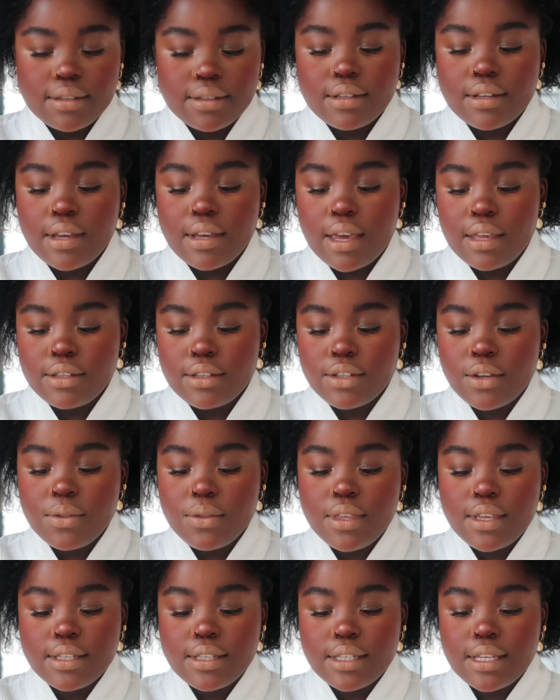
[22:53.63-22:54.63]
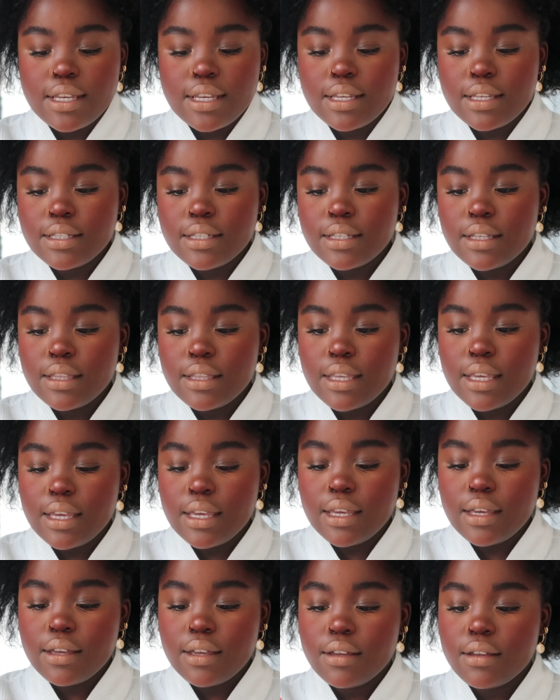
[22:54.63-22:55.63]
okay, so this is
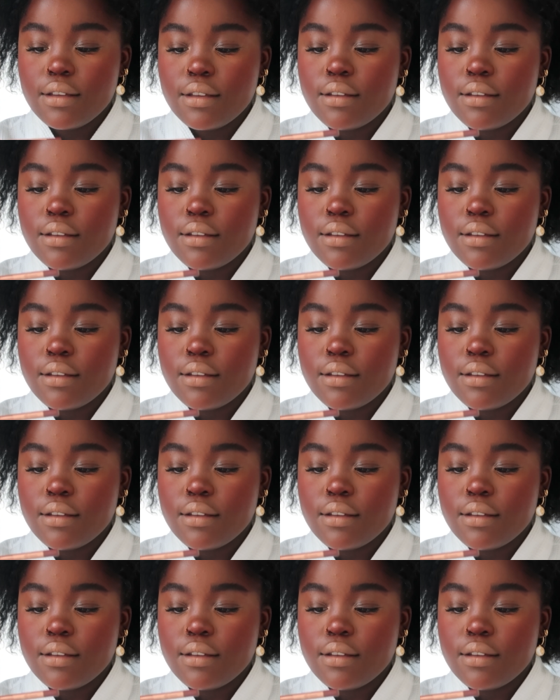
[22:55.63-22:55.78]
the